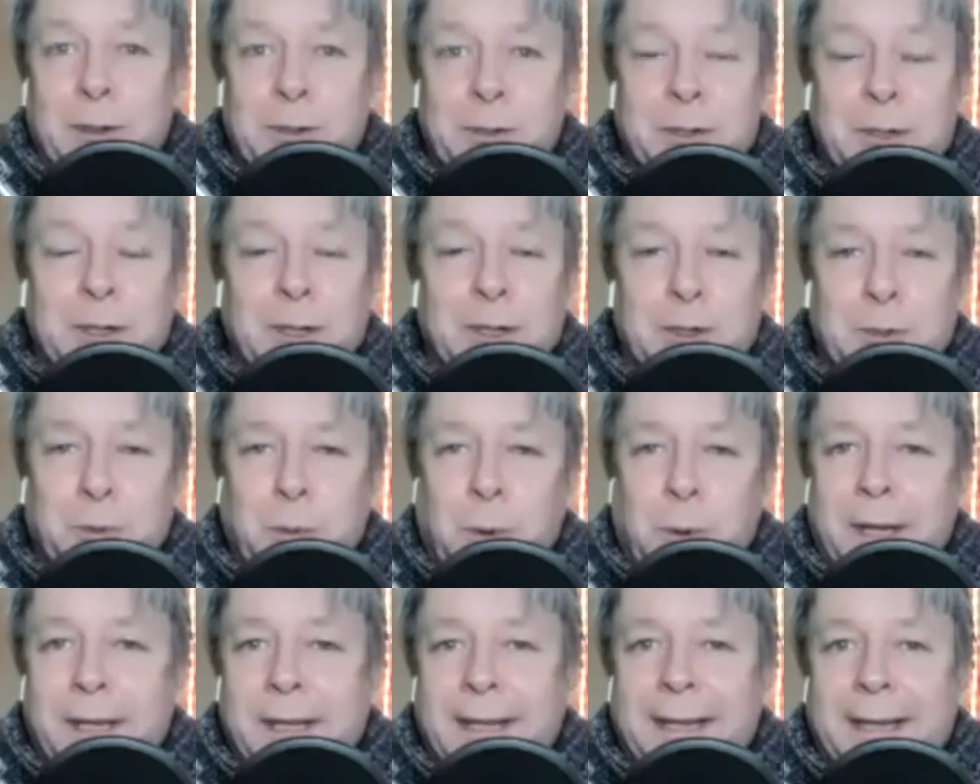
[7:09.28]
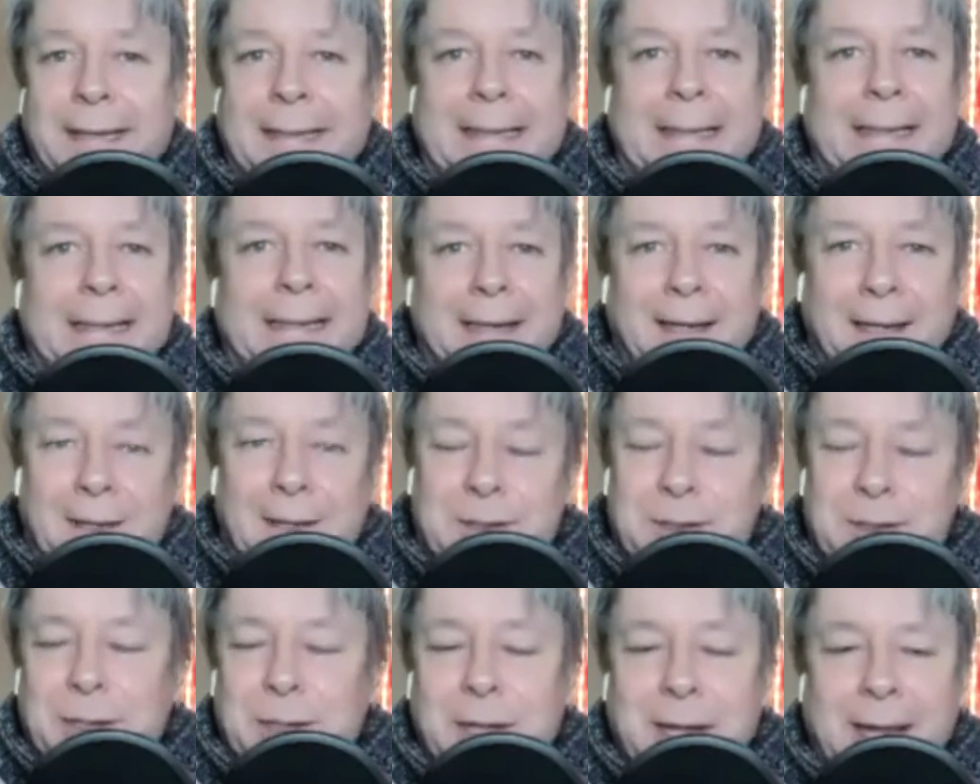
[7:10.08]
still Twilight,
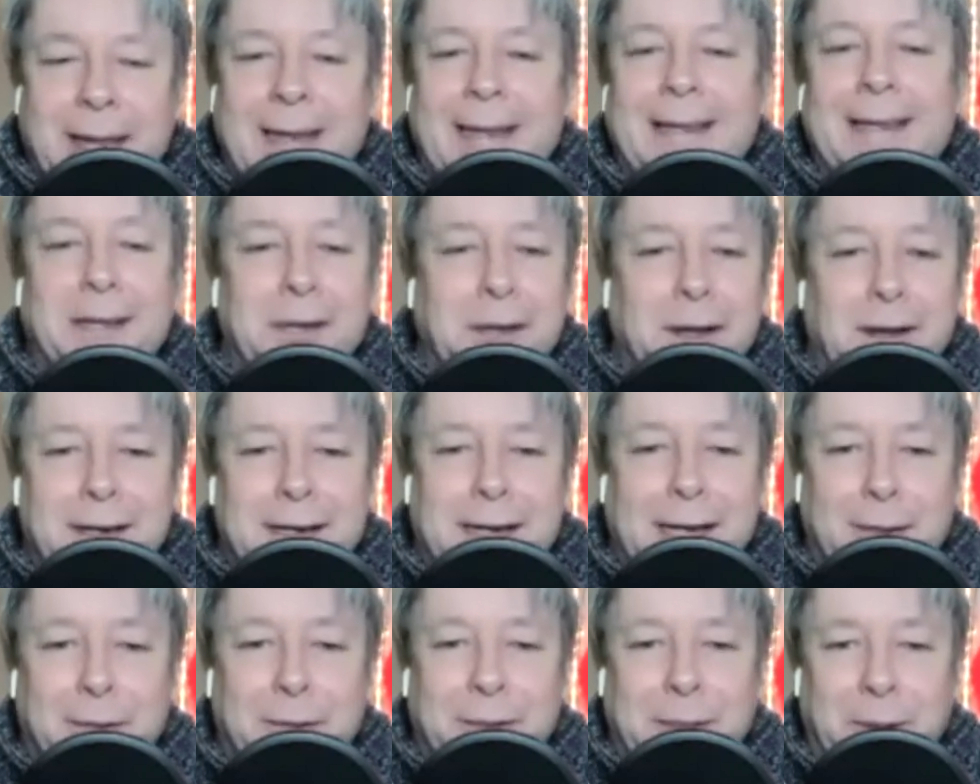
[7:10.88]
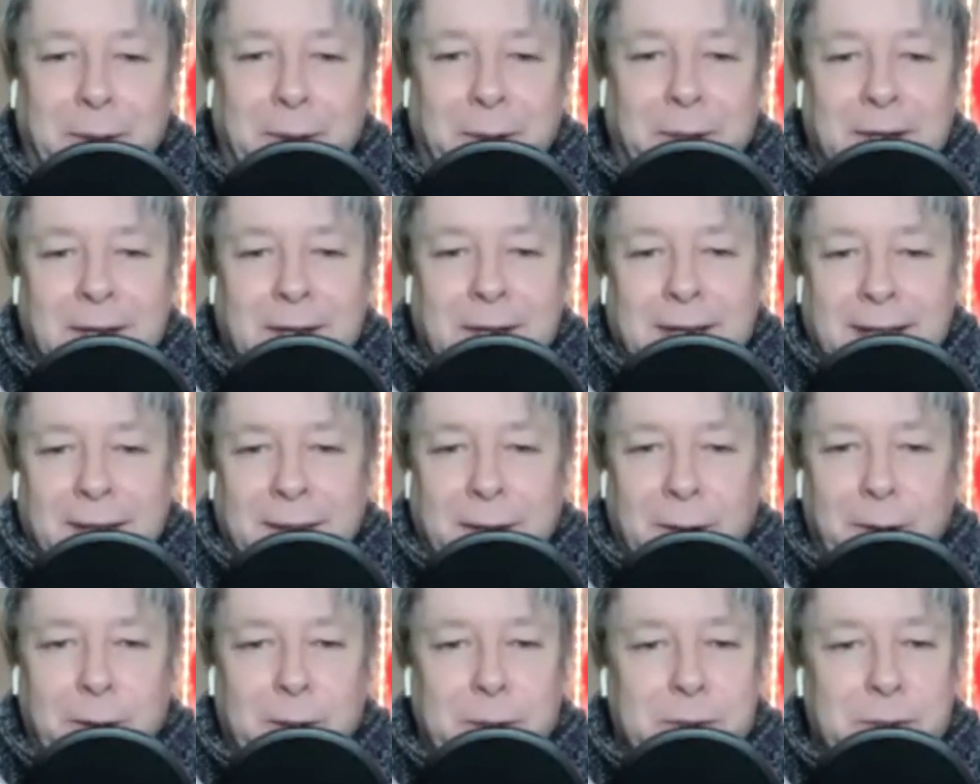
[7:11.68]
it's still hanging on out there.
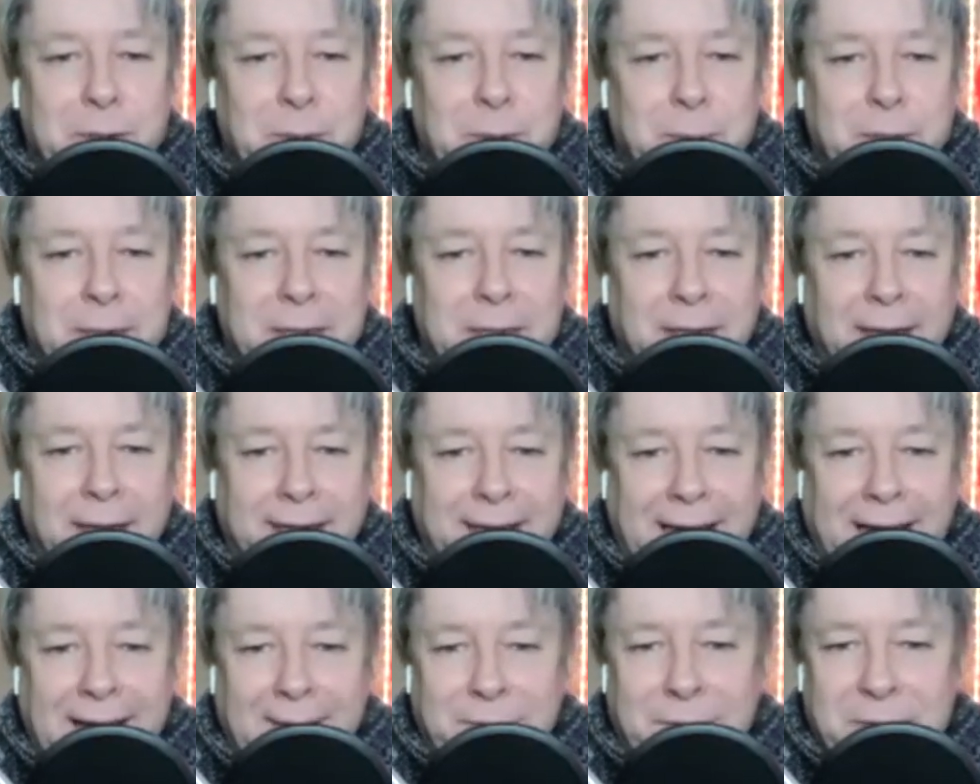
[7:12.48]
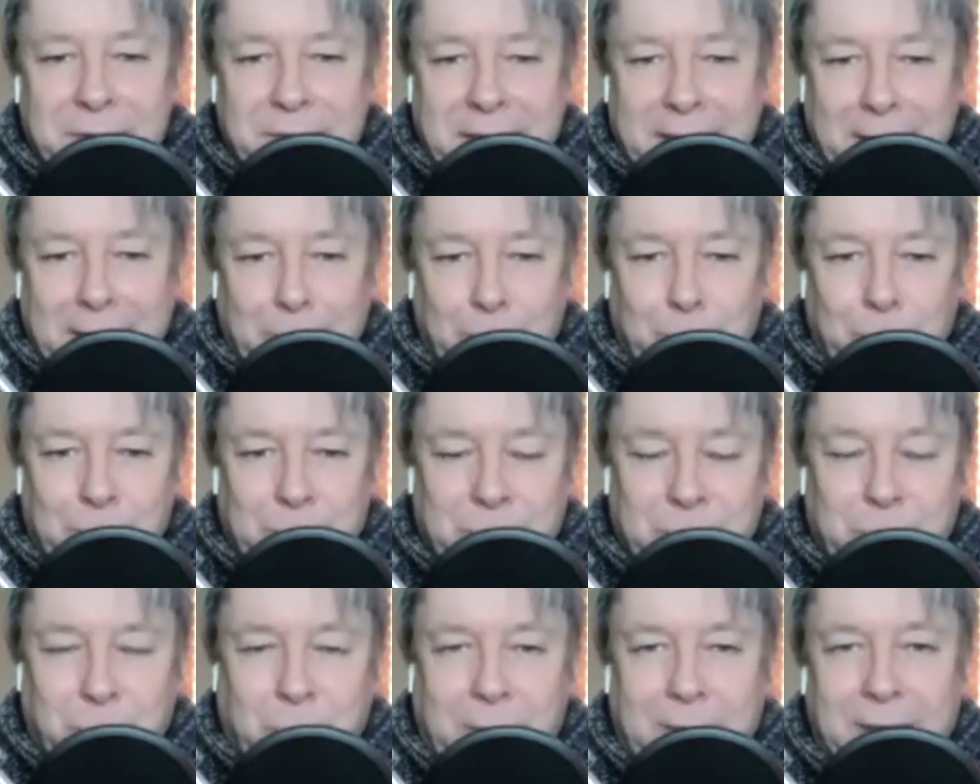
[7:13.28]
There used to be like half the town
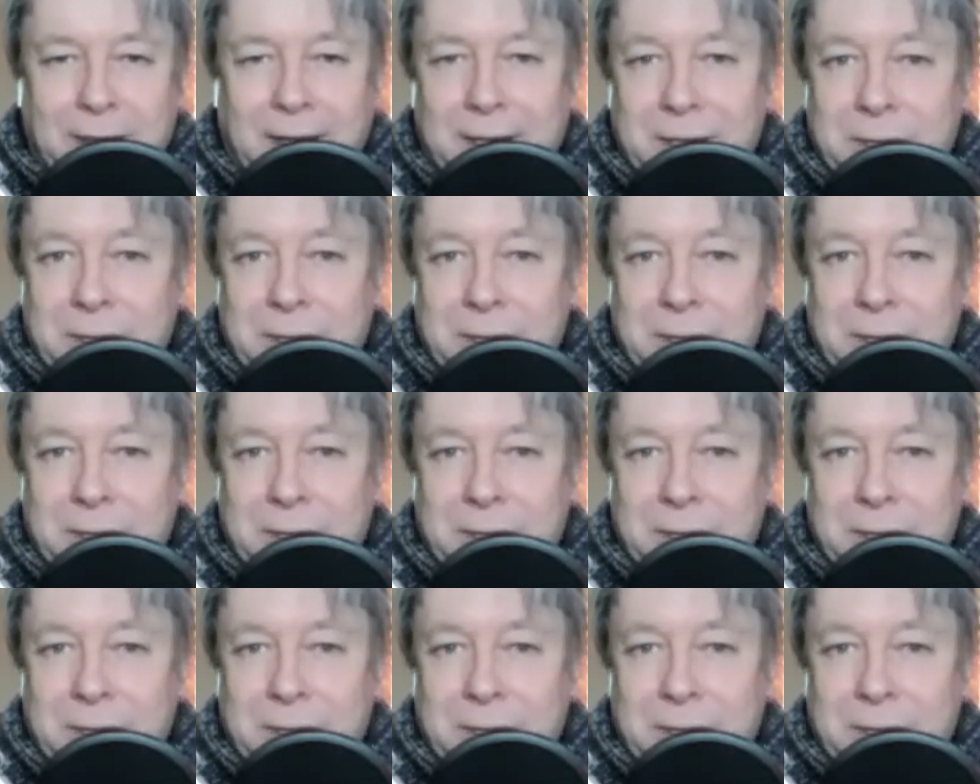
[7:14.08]
was Twilight